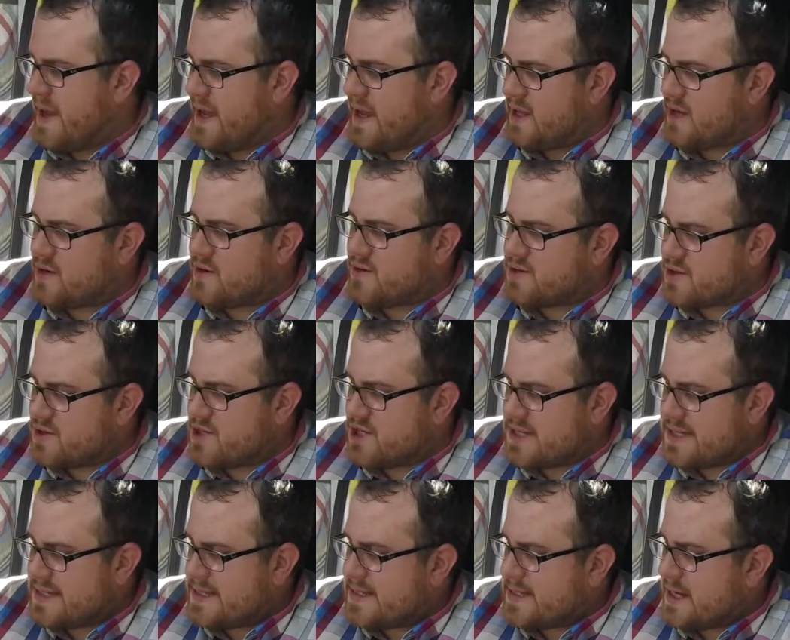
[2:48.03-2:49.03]
And you can also
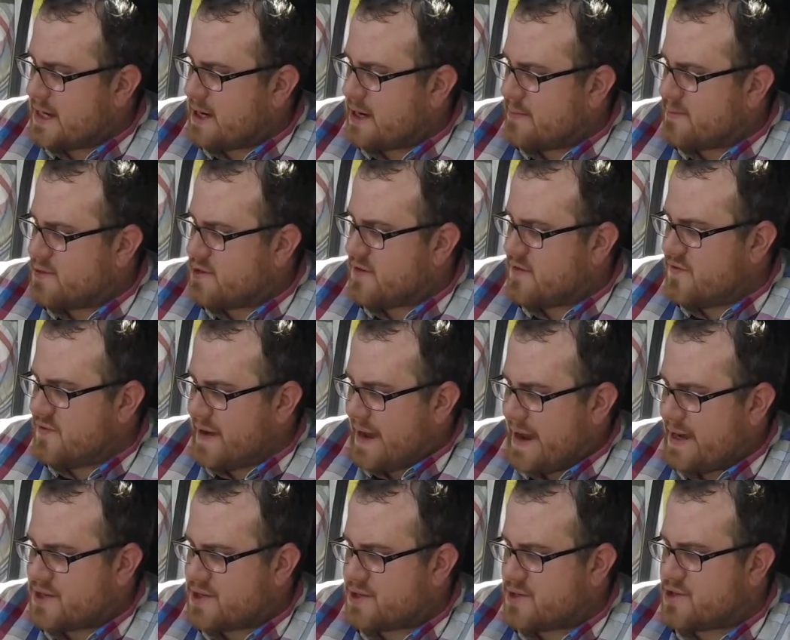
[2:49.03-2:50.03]
just set it up to
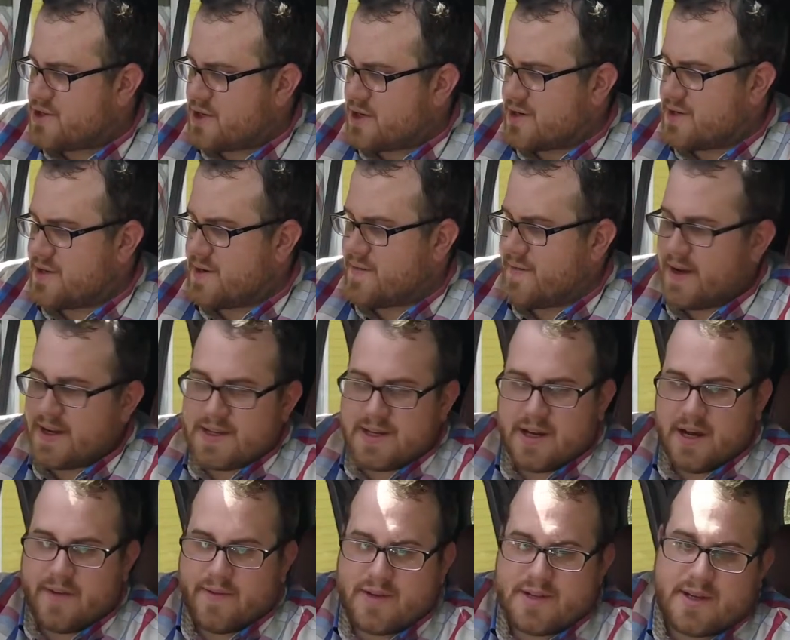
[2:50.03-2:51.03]
fast charge the device.
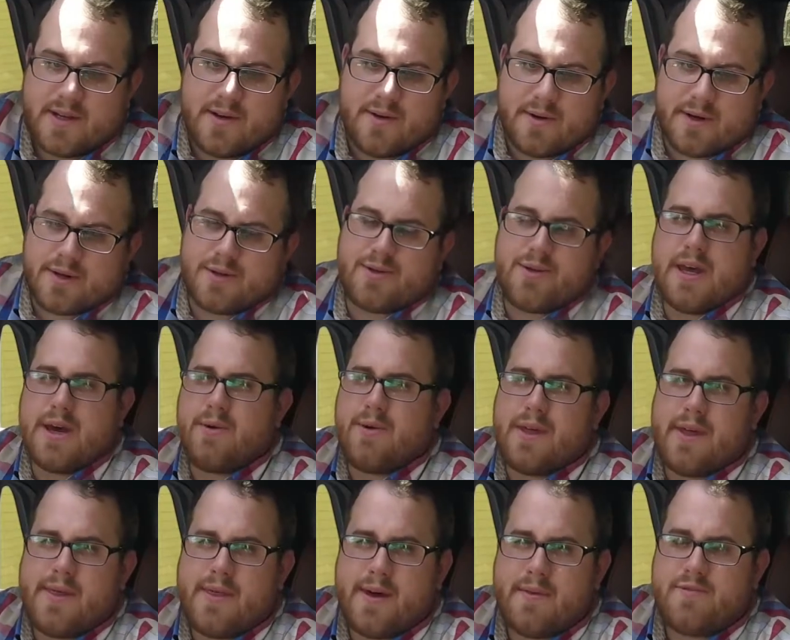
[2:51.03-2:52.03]
Now obviously you don't want to do that with
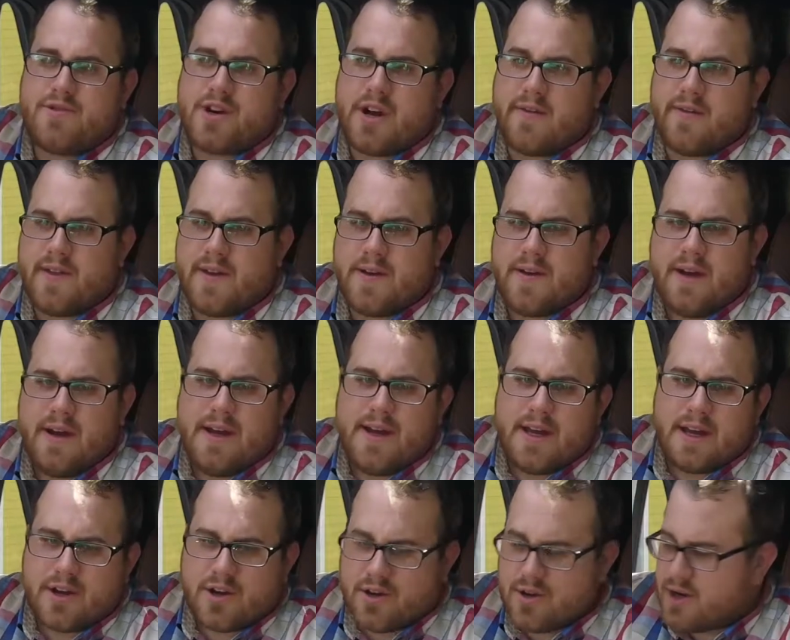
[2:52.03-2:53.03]
a thumb drive in there.
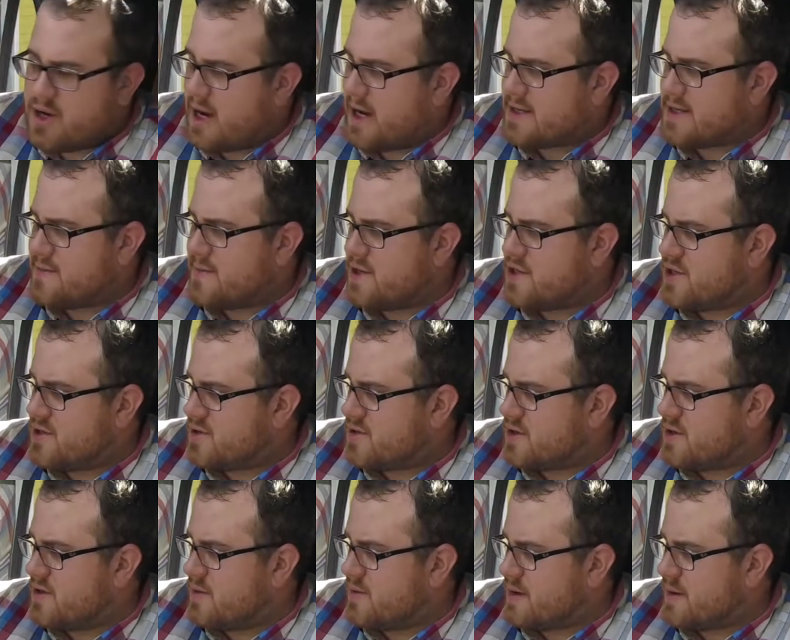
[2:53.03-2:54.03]
It could cause some issues, so
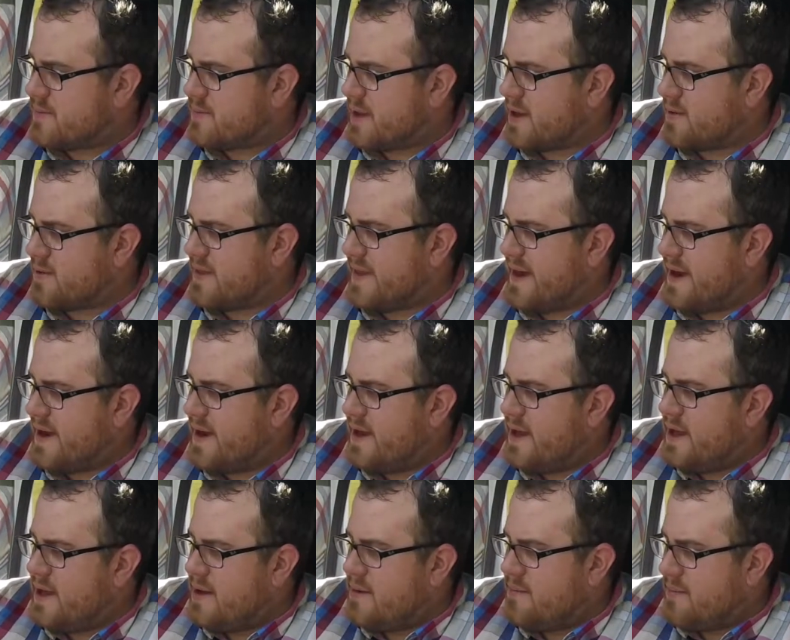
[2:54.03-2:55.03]
you don't want to play with that.
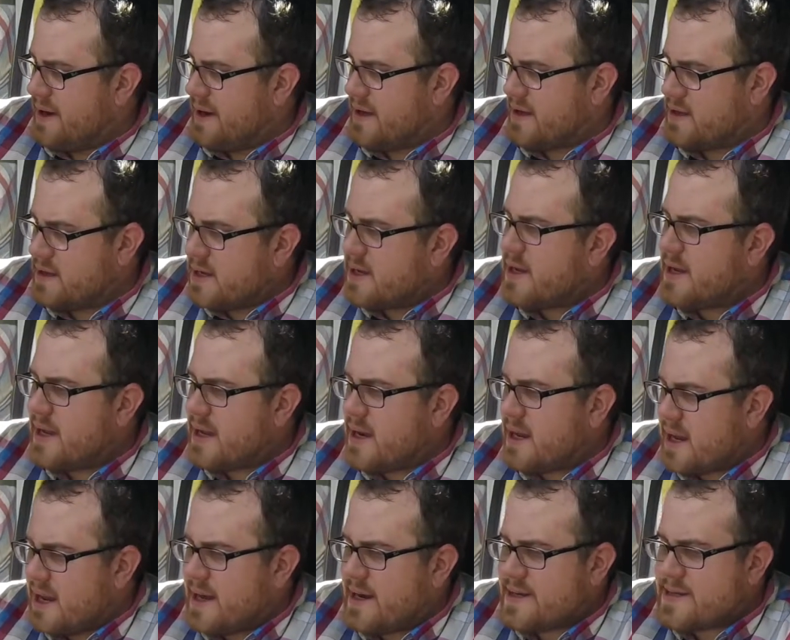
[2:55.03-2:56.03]
But you can get it
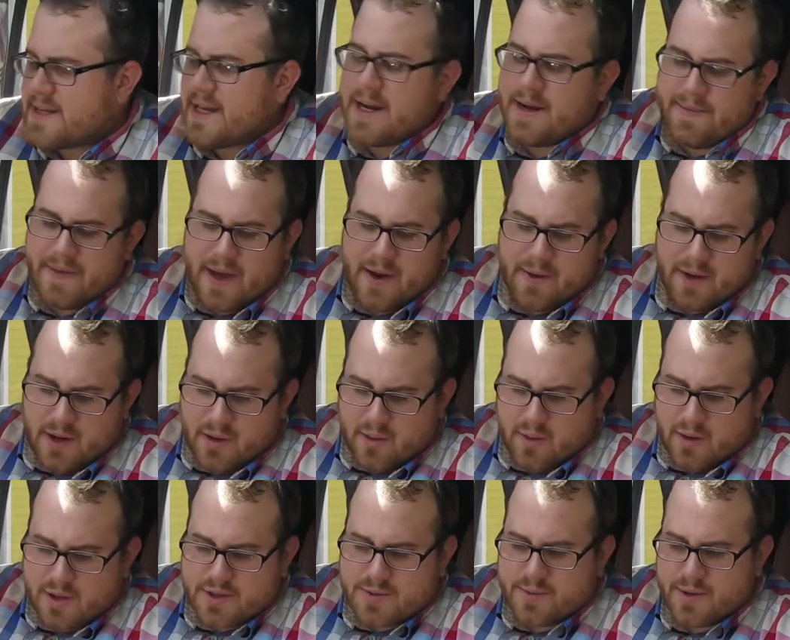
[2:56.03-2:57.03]
kind of set up that way and it
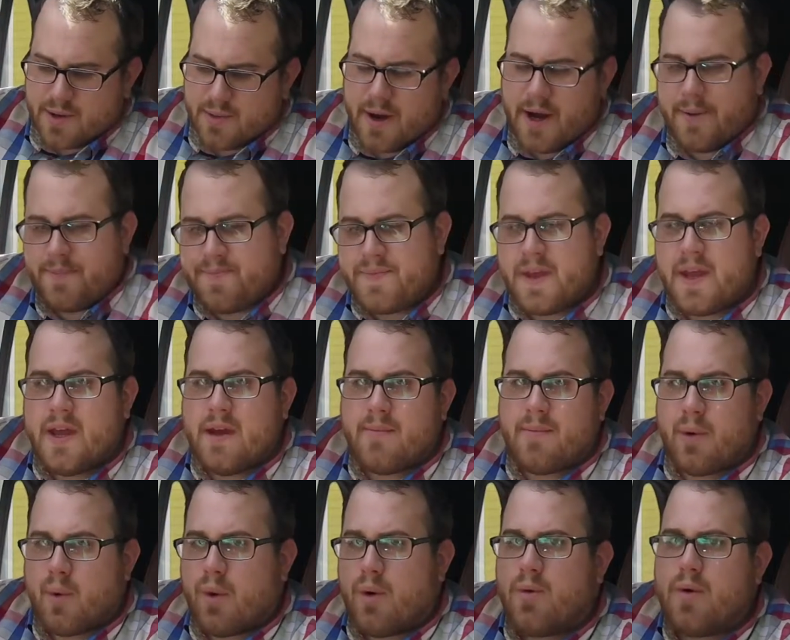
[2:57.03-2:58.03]
works pretty well.
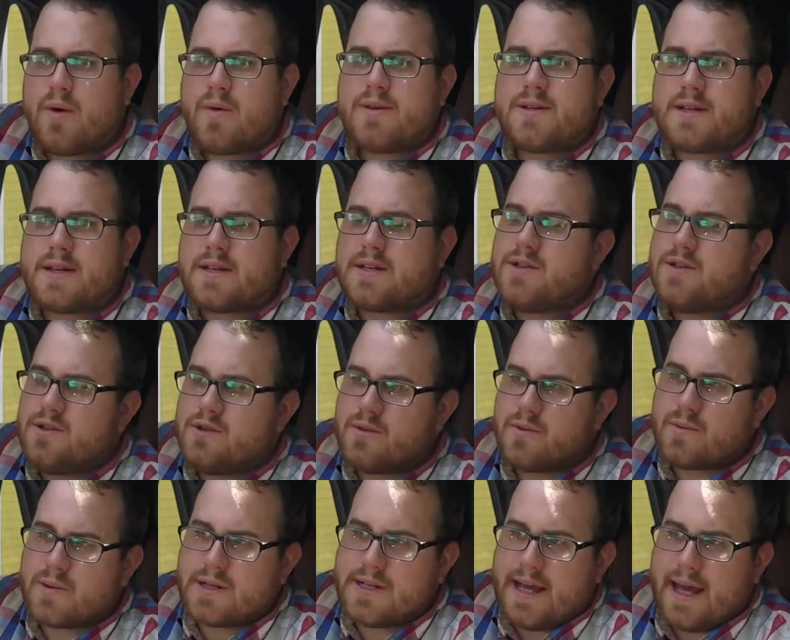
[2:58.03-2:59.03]
But what we always like to do
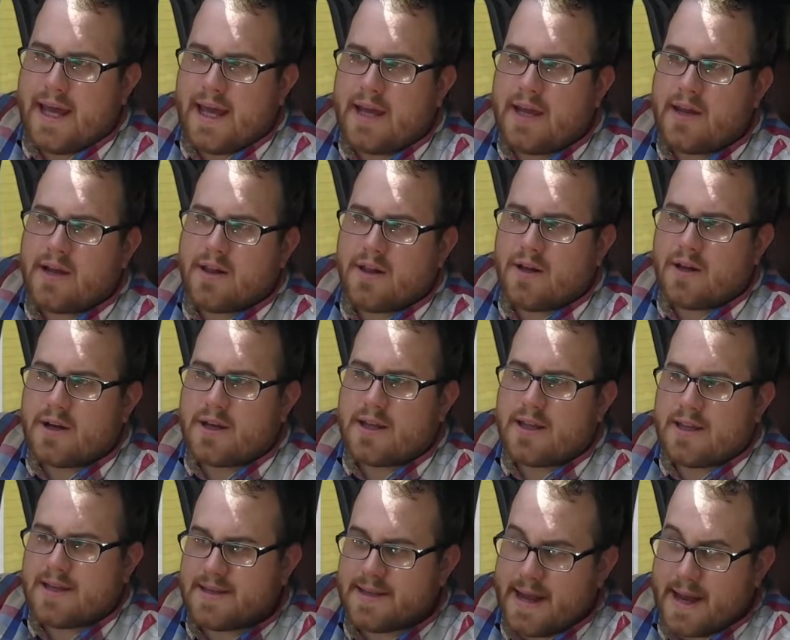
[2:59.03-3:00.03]
when we're taking a look at
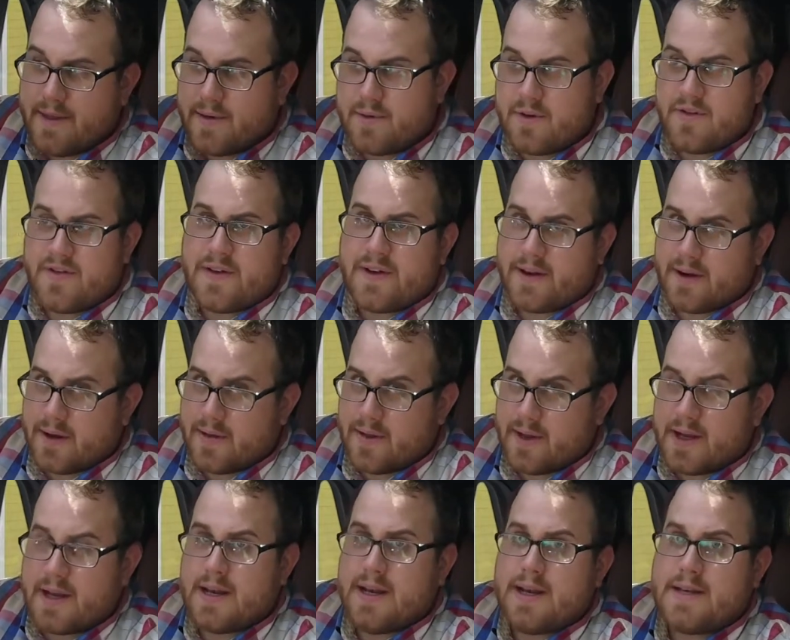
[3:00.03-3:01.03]
these, now that we figured out
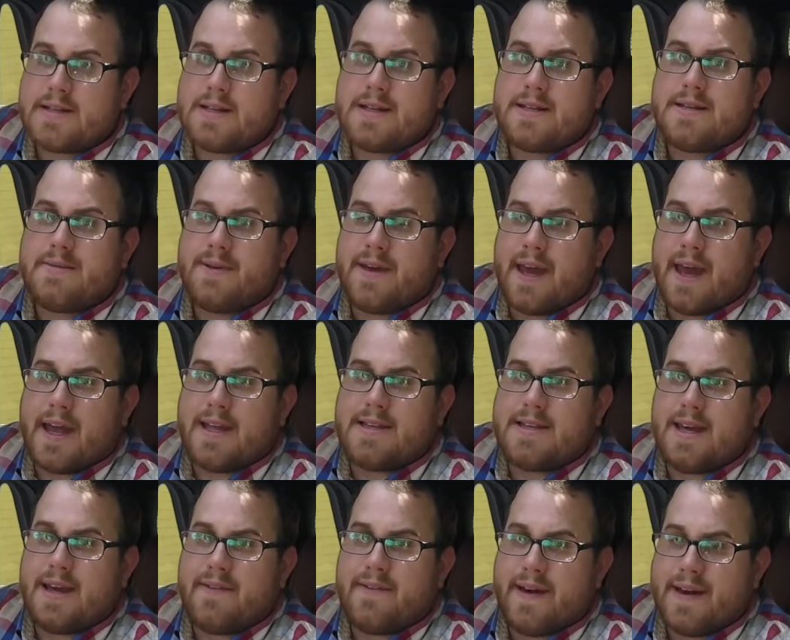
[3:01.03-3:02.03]
that it does need to be
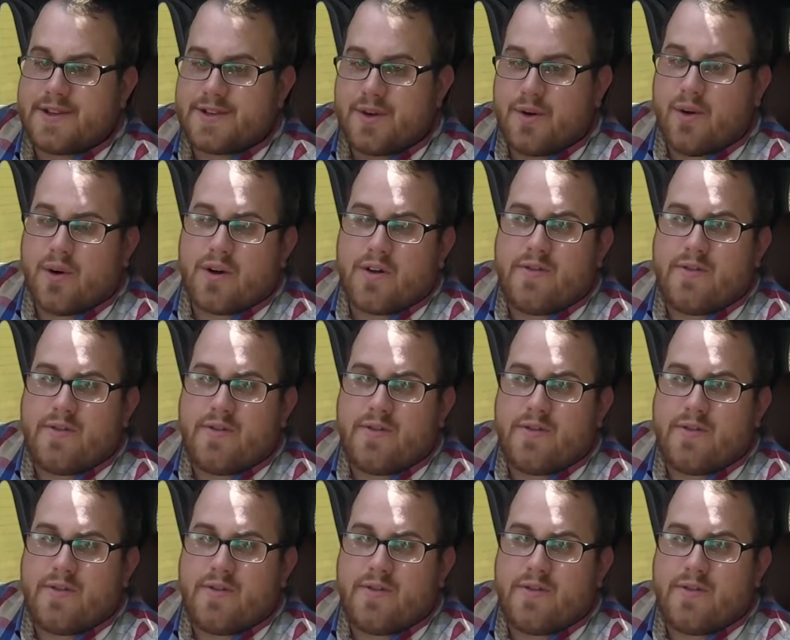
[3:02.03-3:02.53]
NTFS or